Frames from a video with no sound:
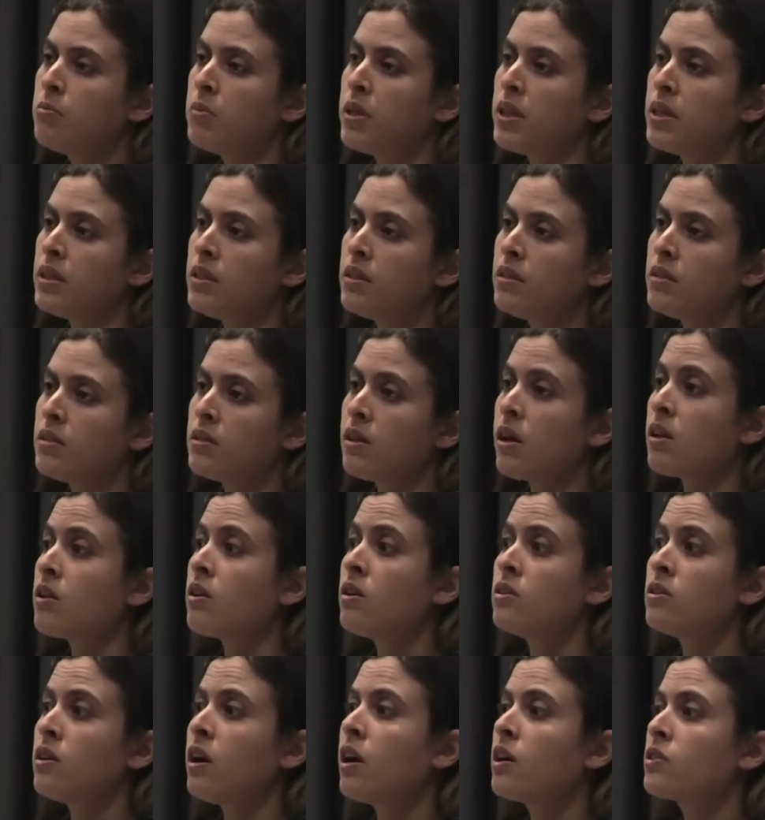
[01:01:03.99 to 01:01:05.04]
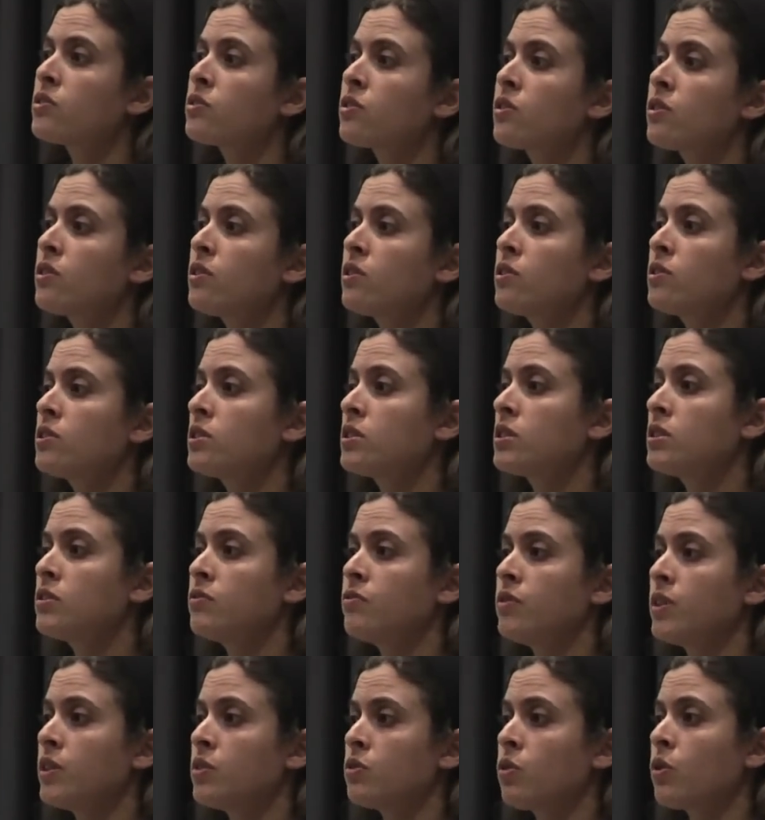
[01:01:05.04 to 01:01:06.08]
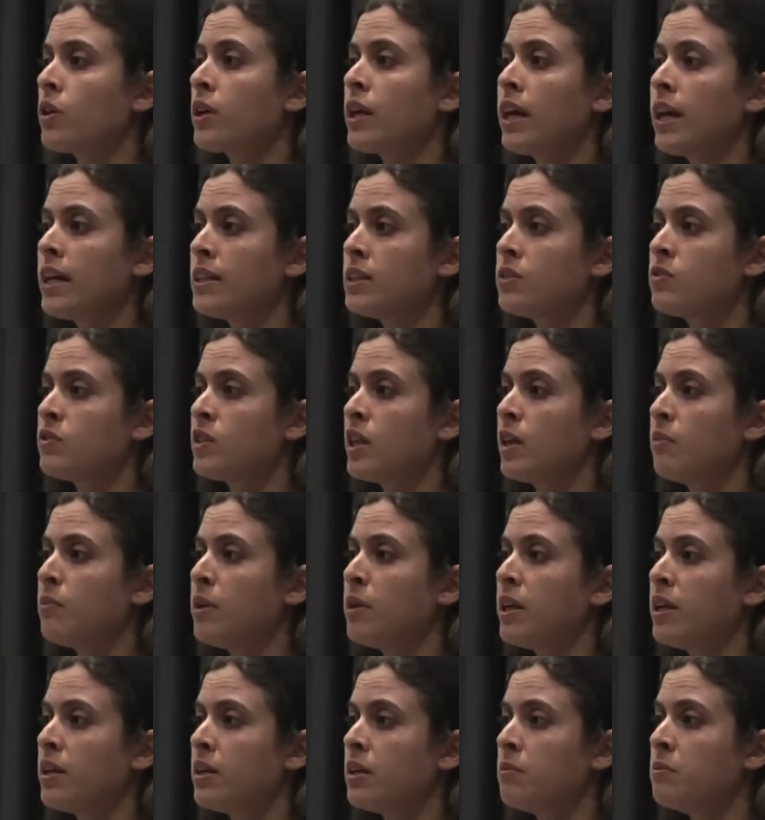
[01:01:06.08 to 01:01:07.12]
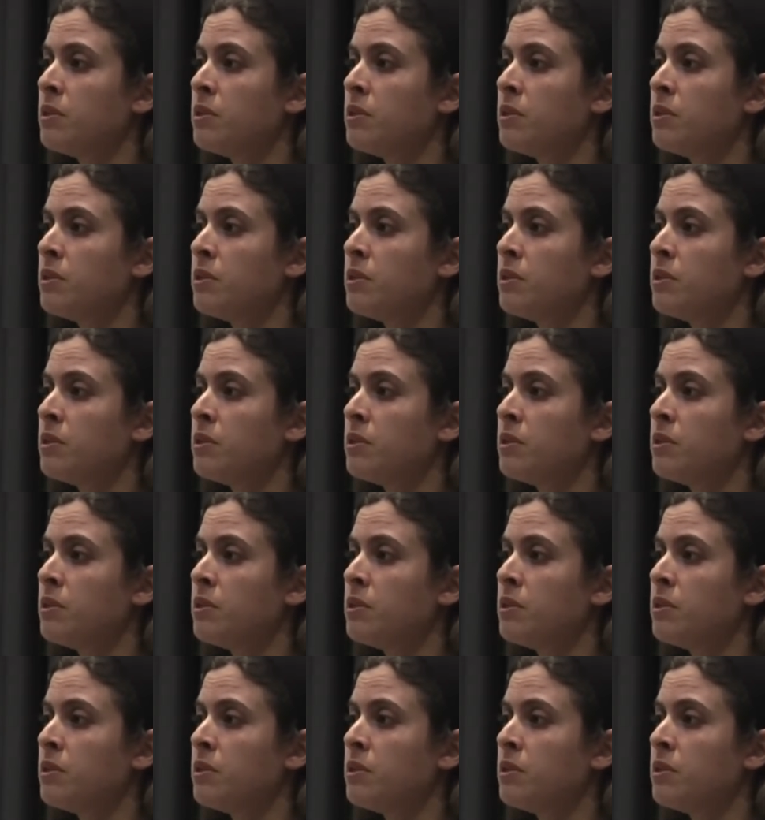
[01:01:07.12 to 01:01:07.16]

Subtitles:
But not all dogs are allergic to fleas, or cats, for that matter.